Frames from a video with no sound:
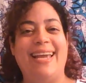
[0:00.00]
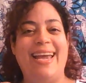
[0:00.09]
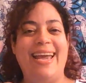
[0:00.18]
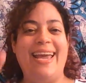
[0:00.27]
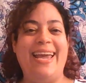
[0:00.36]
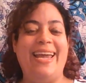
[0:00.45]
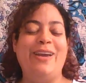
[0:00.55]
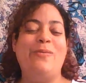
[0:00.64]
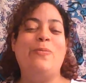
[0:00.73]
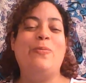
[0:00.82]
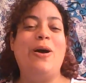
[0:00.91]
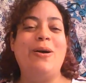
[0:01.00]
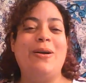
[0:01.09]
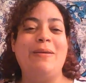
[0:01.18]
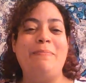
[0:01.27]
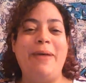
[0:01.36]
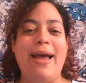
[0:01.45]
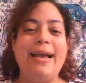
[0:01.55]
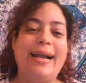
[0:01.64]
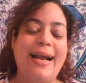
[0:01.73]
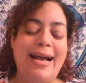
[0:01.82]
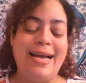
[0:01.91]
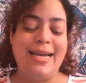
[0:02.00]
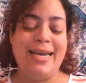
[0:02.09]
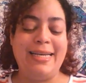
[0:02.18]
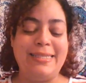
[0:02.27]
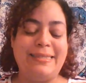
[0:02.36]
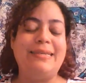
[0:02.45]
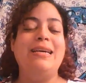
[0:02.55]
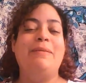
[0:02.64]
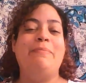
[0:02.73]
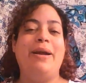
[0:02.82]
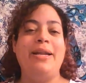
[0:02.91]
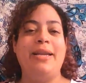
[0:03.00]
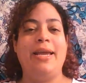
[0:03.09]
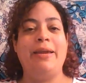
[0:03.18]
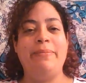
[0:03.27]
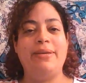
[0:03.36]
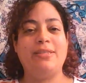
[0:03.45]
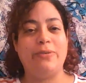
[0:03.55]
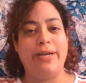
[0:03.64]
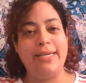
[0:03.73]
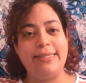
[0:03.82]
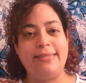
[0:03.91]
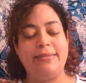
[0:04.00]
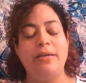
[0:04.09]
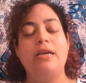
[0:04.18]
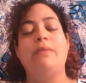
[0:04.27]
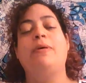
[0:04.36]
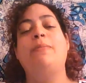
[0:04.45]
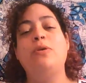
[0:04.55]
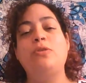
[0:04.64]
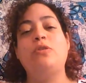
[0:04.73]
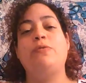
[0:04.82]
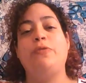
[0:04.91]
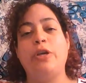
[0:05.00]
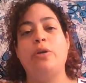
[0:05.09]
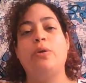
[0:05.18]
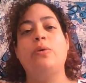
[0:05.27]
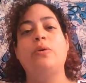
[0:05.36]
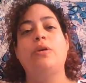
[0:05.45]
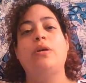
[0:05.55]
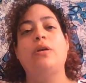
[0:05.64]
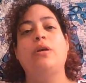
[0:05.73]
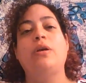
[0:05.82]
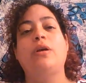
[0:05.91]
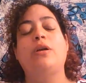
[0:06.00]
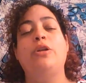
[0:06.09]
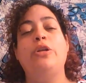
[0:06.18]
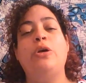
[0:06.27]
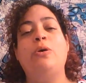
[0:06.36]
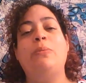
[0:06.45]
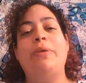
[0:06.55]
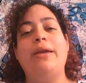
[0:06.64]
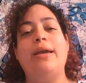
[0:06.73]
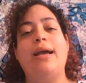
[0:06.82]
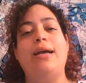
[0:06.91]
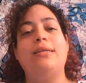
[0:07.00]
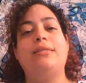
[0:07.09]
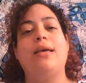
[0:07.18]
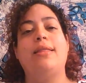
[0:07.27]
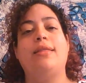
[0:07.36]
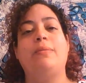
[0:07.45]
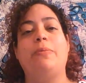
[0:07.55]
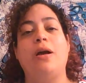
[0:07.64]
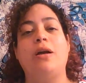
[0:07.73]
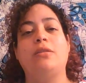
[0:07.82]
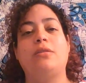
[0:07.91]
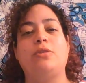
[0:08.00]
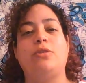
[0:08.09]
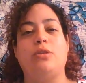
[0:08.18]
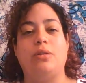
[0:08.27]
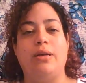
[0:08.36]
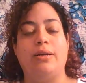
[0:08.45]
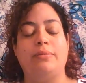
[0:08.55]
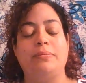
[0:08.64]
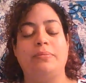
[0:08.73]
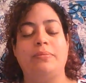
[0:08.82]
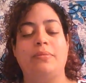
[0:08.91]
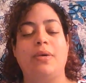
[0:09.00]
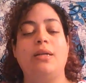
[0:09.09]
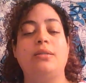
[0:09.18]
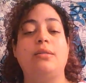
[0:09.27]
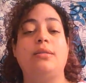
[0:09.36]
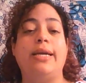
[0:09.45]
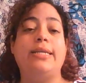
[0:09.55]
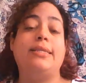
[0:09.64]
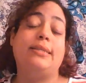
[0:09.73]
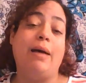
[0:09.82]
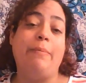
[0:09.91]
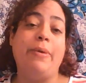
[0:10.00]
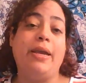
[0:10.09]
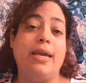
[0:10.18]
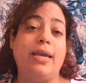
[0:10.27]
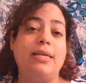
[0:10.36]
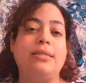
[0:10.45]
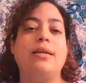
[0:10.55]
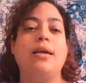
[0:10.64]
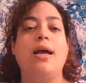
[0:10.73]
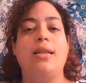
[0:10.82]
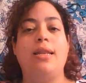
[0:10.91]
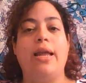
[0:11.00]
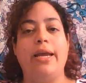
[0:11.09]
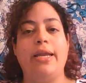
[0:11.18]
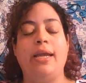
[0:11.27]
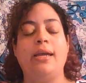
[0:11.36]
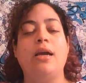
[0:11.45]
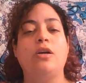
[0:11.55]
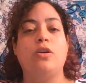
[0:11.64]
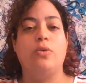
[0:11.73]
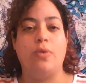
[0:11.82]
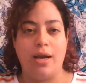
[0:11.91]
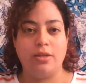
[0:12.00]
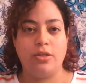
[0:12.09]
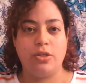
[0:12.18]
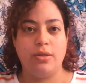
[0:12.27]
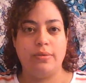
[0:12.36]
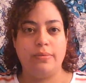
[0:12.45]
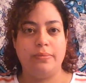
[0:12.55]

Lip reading: Hey, welcome back, guys. My name is Grace, but most of you know me as the Bronx Doula. And today's topic is lightning crotch.